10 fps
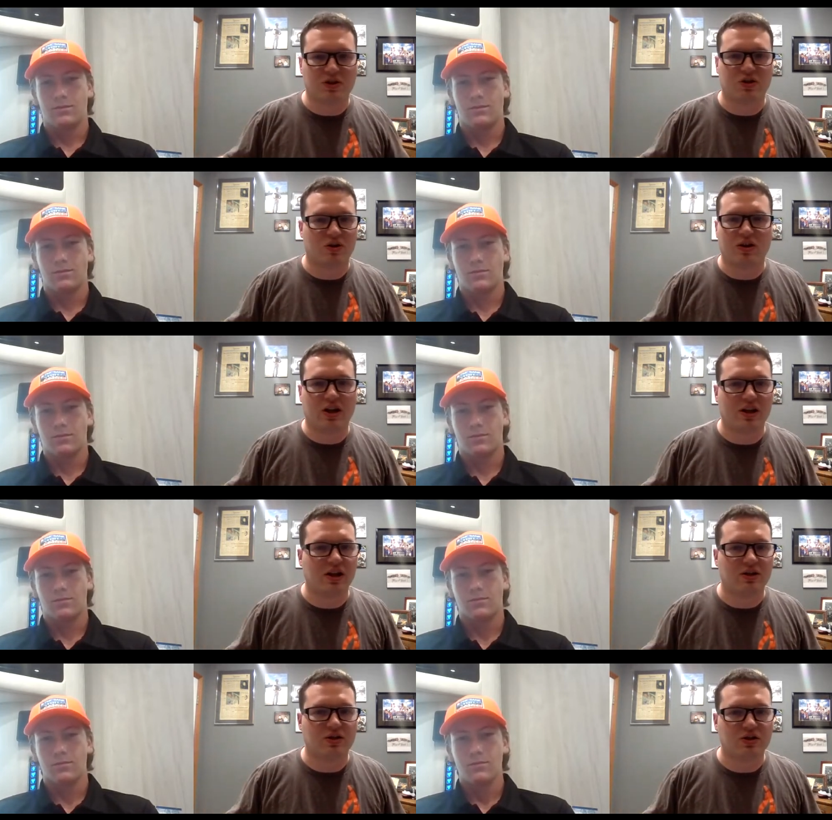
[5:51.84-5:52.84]
Speaker 1: a certain thing
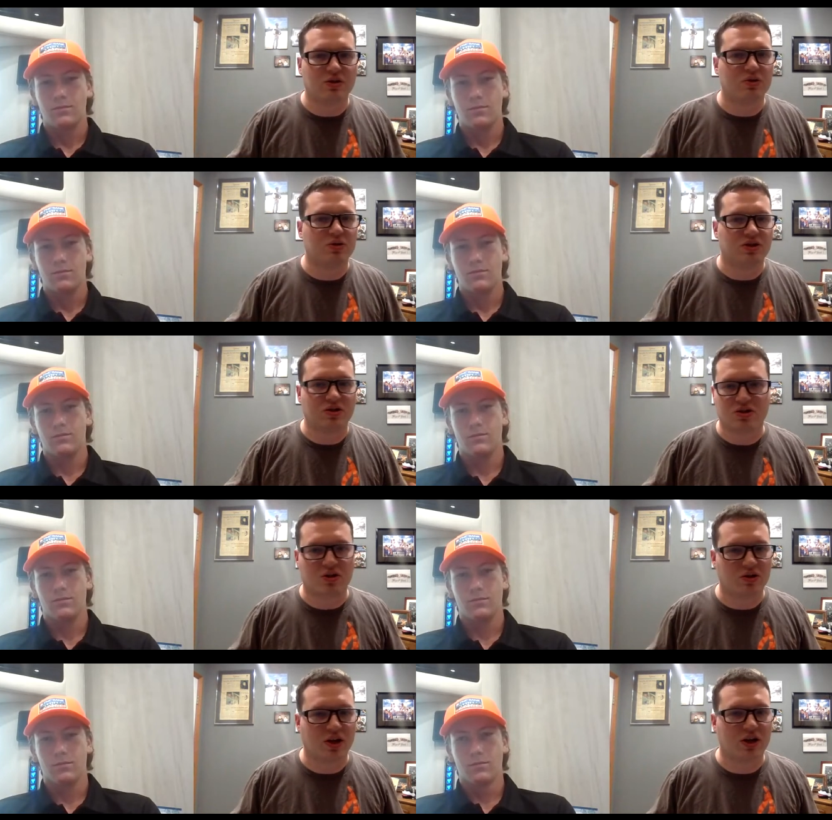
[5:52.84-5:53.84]
that you do is there a
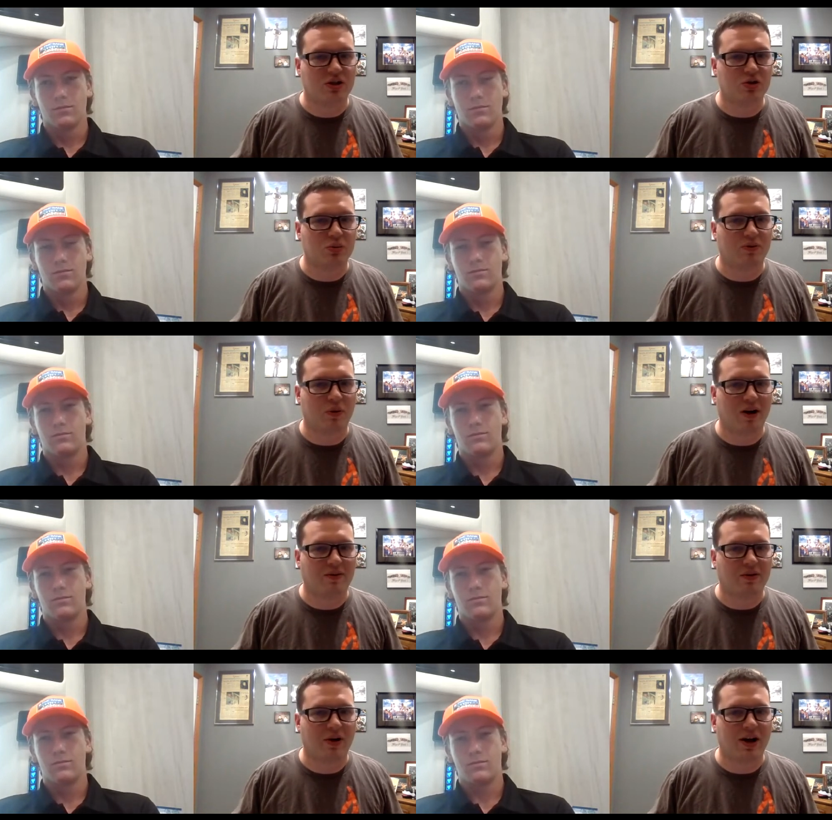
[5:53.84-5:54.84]
certain thing you do before
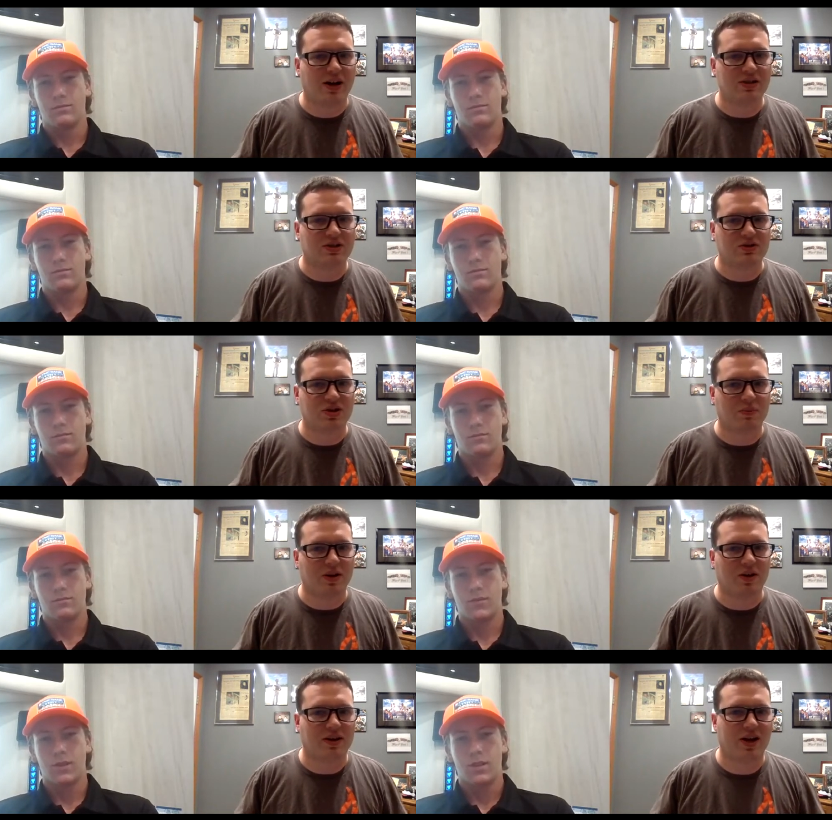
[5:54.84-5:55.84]
every race or
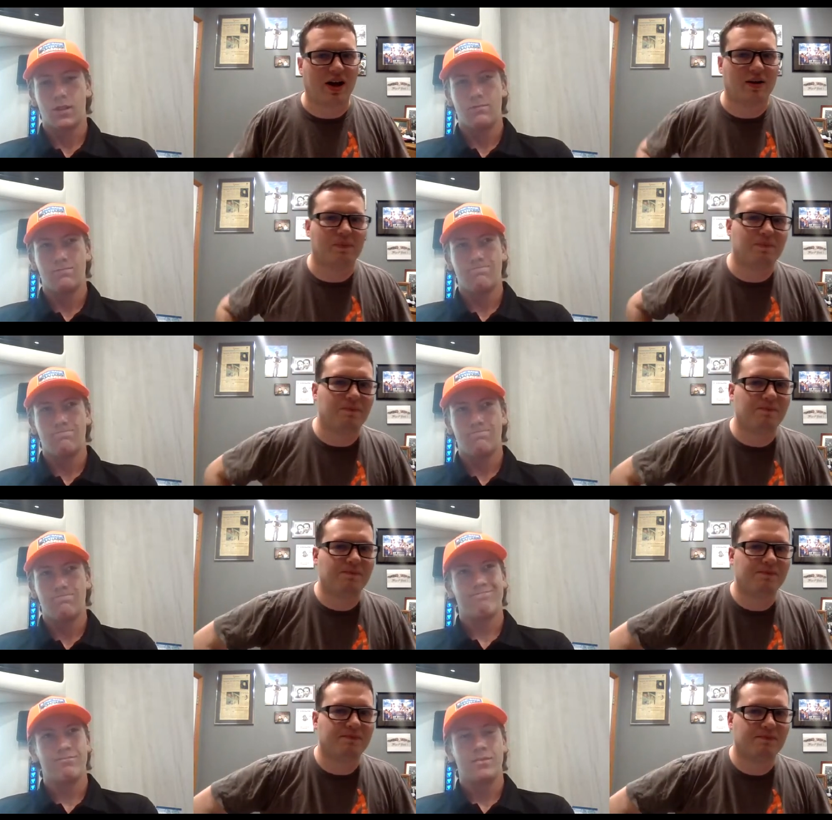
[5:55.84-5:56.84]
something like that
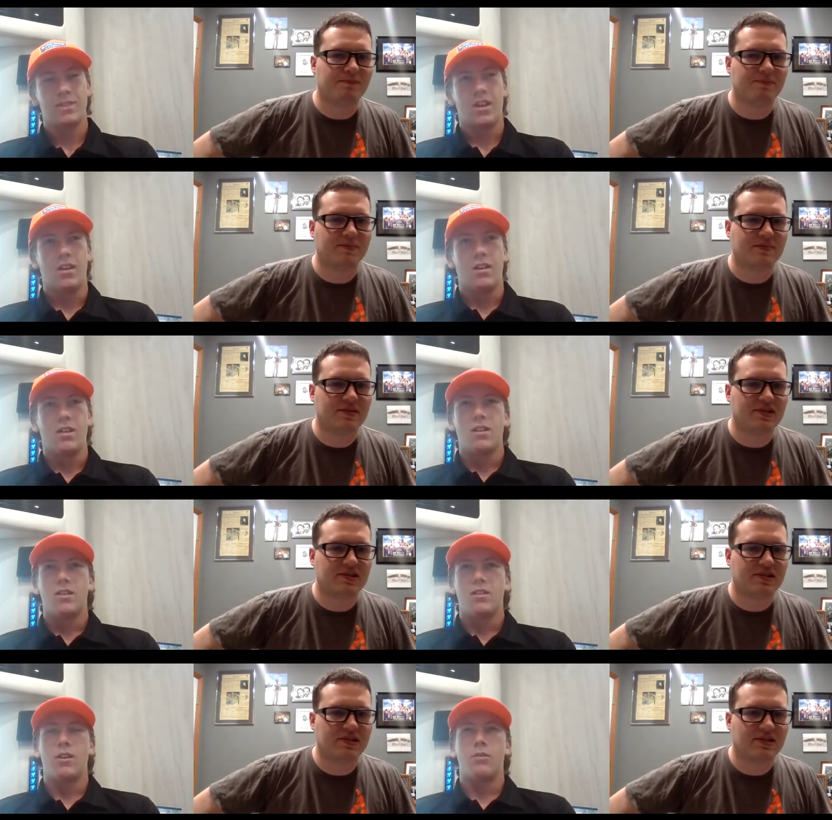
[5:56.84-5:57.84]

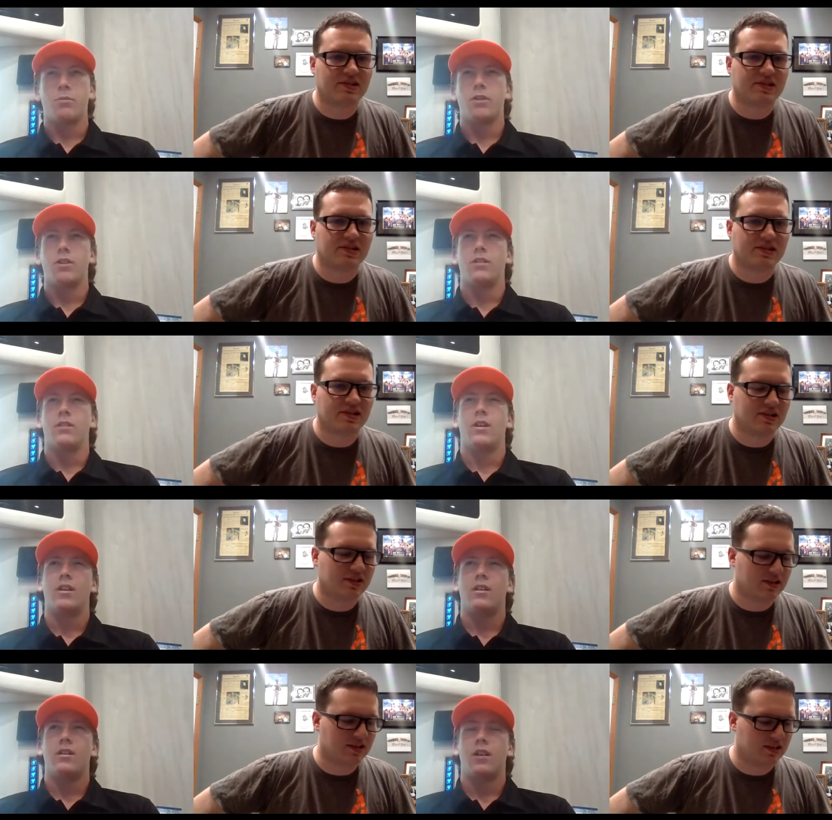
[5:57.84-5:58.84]
Speaker 2: not really
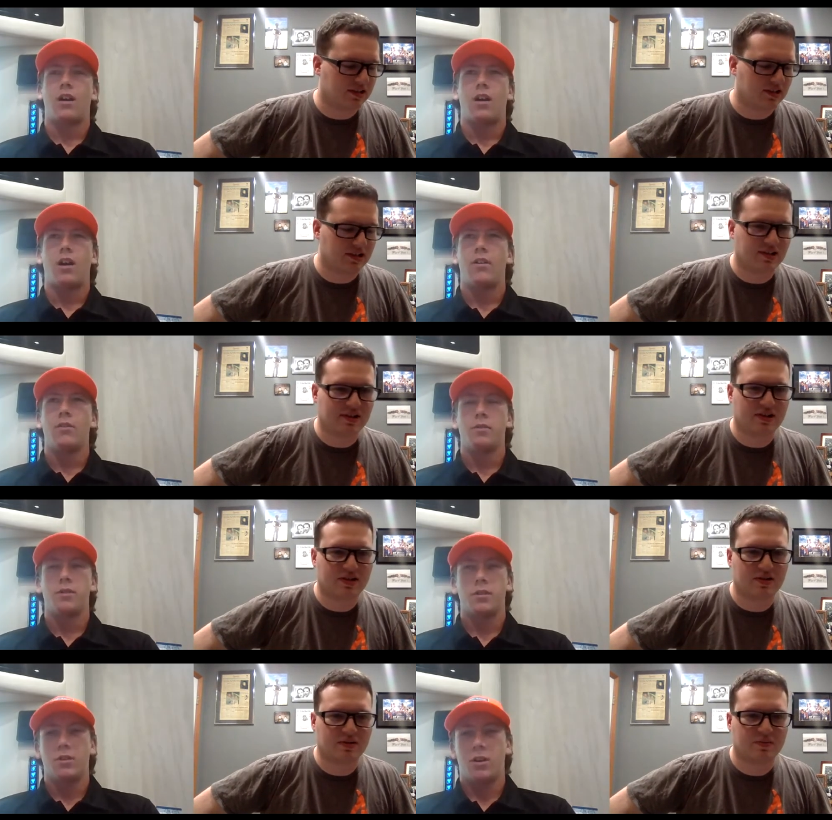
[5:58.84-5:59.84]
uh i know
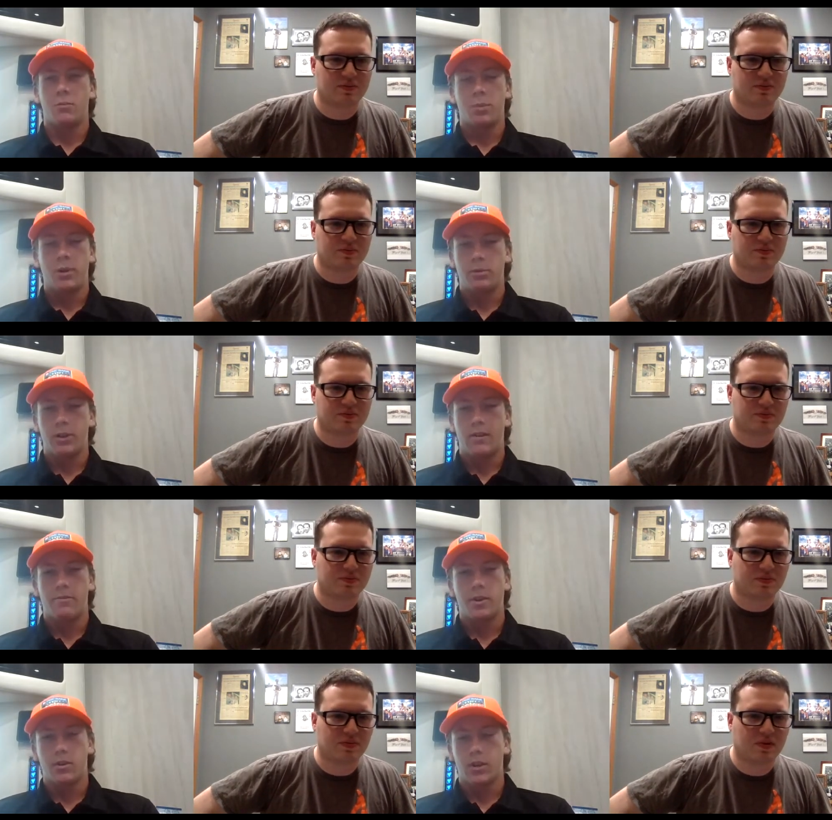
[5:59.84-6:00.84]
that a lot of people have
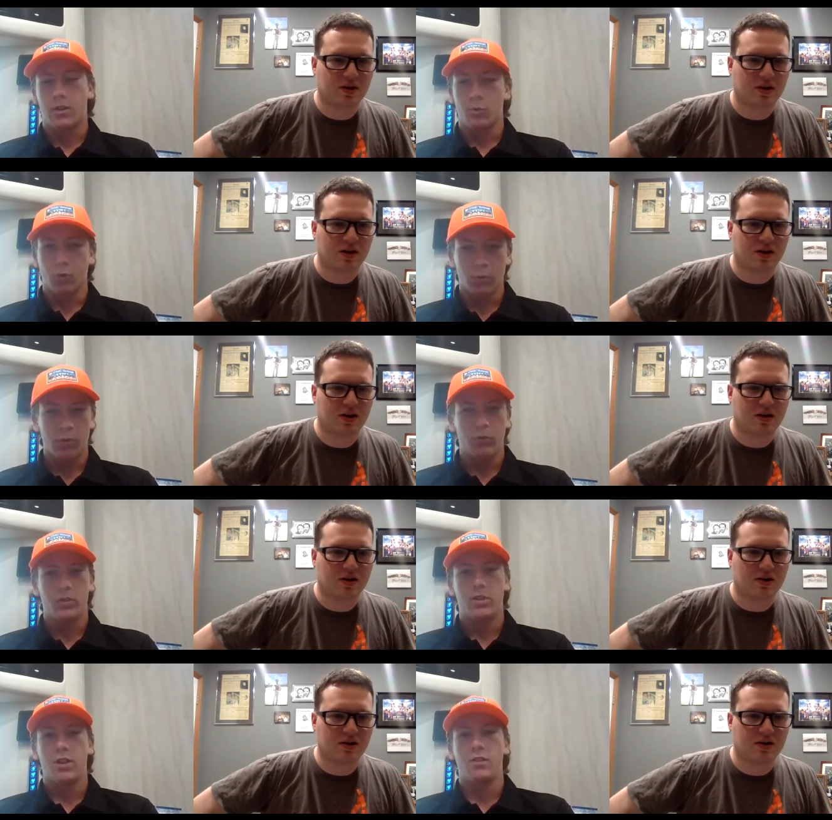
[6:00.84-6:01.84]
their like warm-up
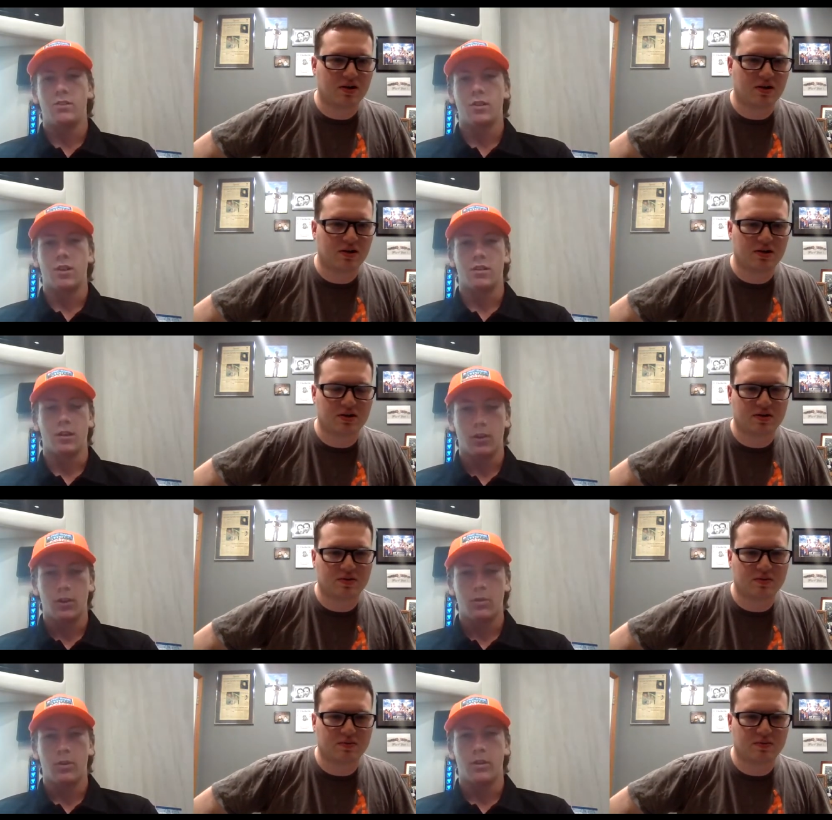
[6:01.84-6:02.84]
routines like they
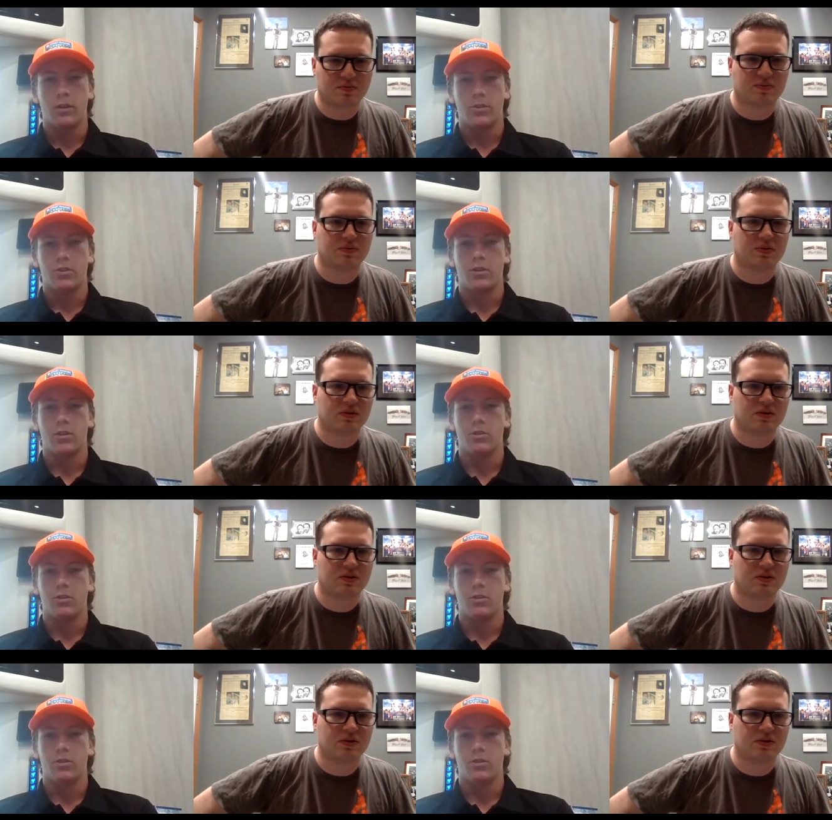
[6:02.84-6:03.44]
go and they start